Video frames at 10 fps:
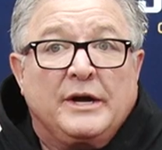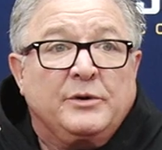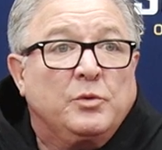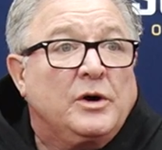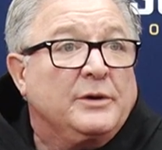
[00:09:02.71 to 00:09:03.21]

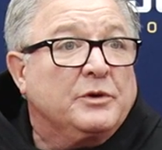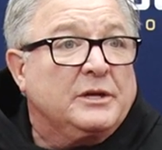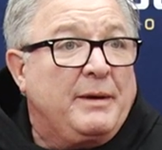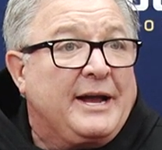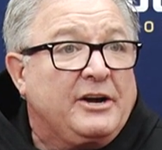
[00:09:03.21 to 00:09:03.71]
1-1
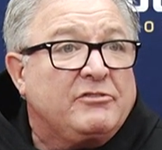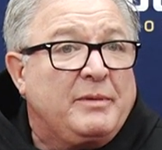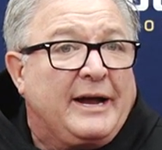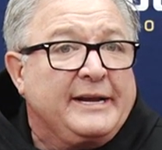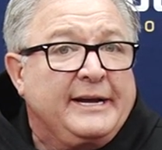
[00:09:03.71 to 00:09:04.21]
with about
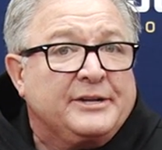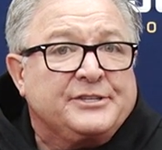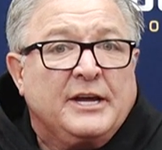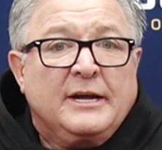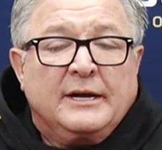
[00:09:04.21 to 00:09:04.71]
everybody
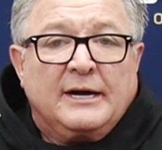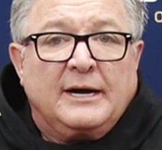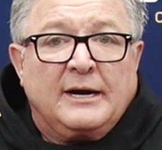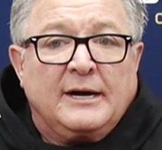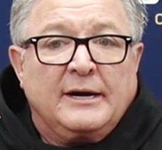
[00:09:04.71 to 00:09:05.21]
else.
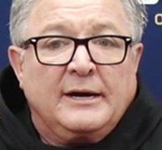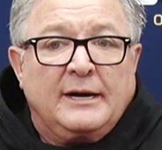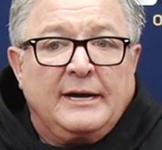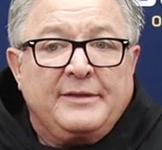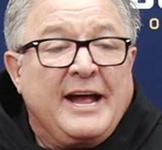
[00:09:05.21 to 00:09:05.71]

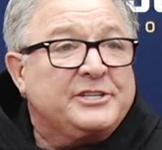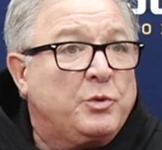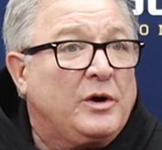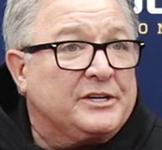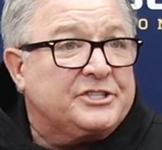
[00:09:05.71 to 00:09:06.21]
And
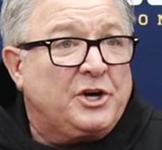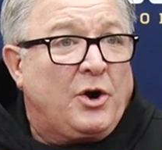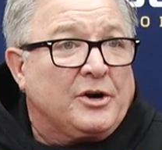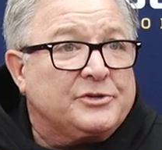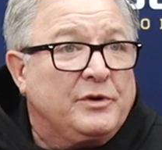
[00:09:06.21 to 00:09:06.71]
that's where it
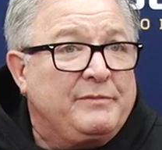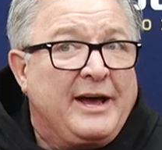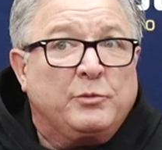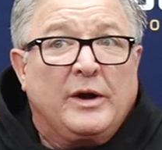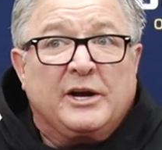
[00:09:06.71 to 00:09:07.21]
starts. We've
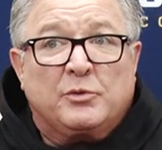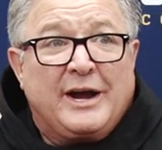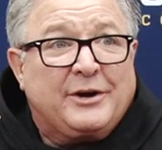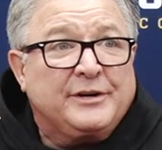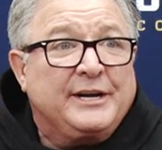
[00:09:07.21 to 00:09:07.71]
had winning
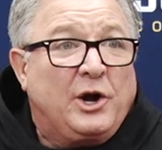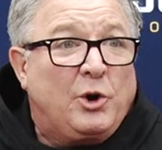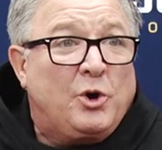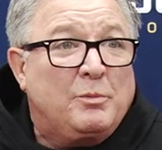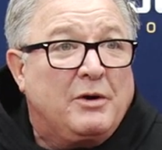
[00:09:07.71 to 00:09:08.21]
record at
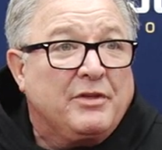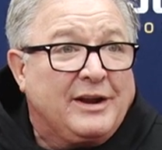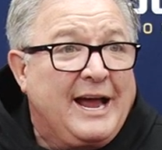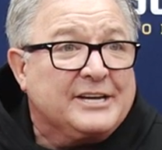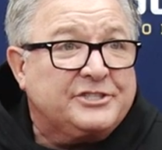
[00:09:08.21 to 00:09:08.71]
home over the
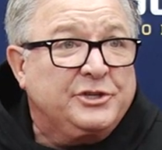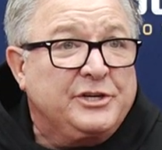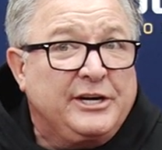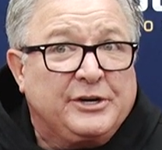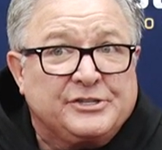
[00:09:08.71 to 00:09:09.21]
last 2
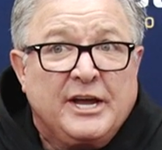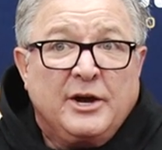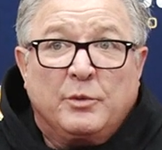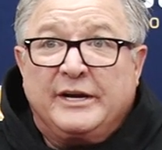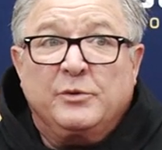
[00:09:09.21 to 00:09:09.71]
years.
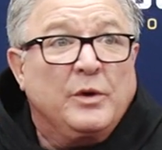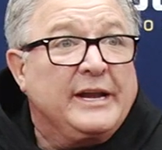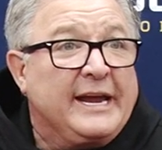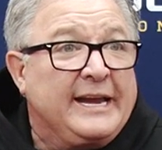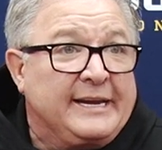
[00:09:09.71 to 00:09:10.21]
We didn't
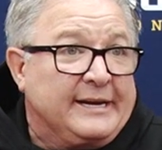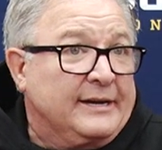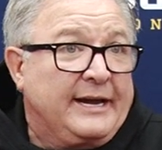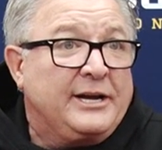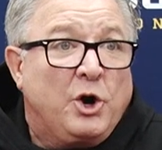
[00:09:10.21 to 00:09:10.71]
win
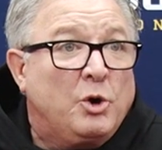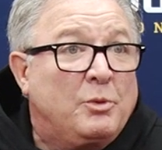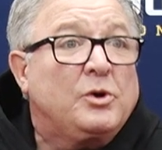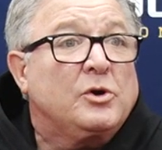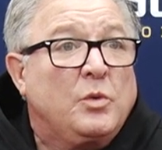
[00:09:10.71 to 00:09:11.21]
any at
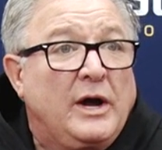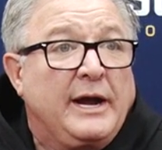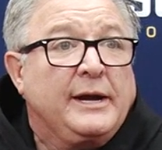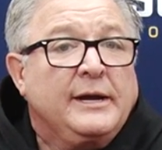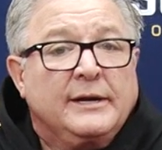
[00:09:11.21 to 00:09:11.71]
home or away